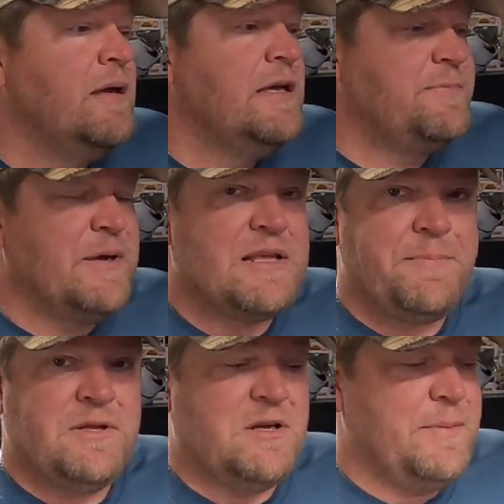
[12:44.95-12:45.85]
It's picked up
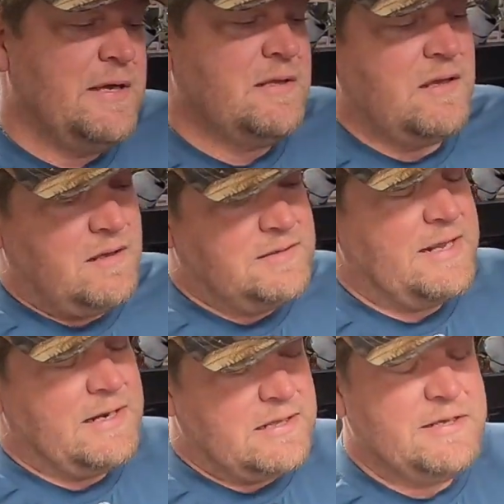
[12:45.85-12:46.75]
a little bit.
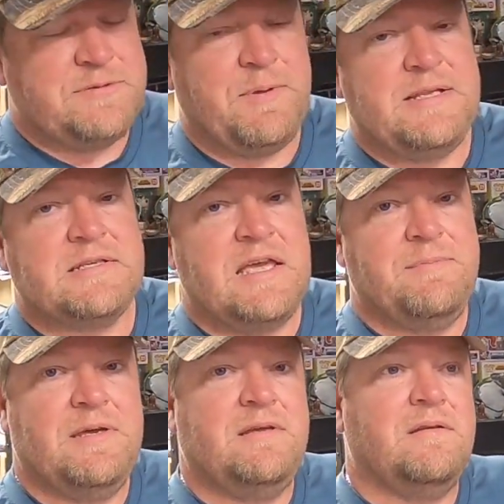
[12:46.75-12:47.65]
Technically, these plates came
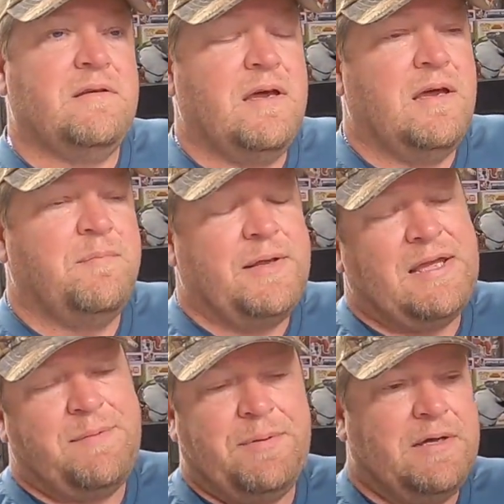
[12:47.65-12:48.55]
in
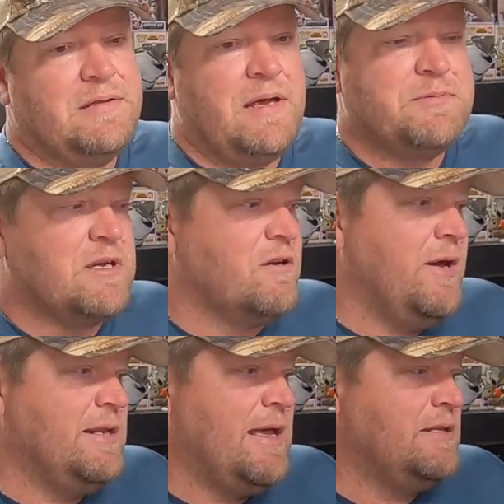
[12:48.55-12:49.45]
Monday, but I'm just going to go
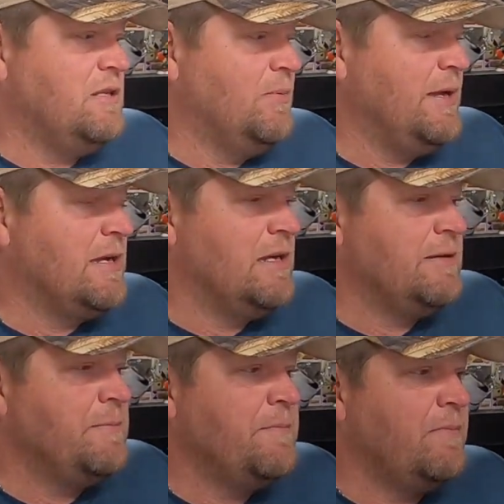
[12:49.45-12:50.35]
ahead and add it to the weekend.